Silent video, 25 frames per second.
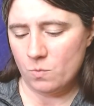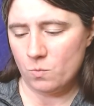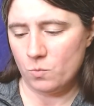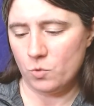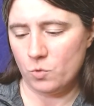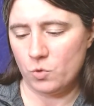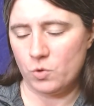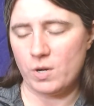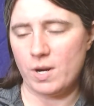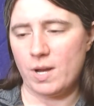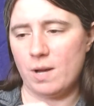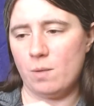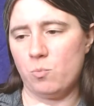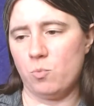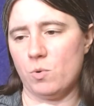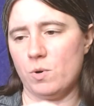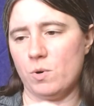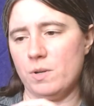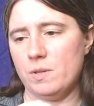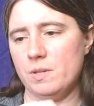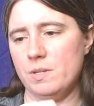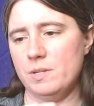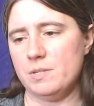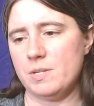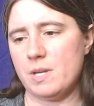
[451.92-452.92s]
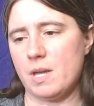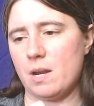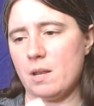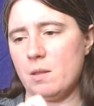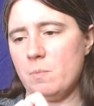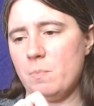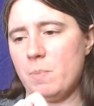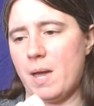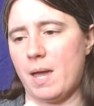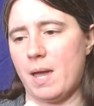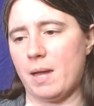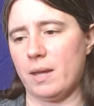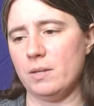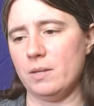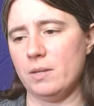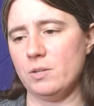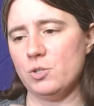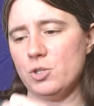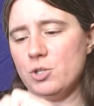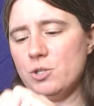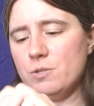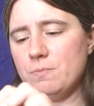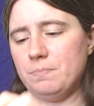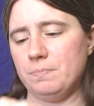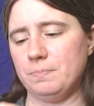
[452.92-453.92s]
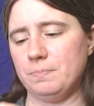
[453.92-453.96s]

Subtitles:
Grab one of these out of the package.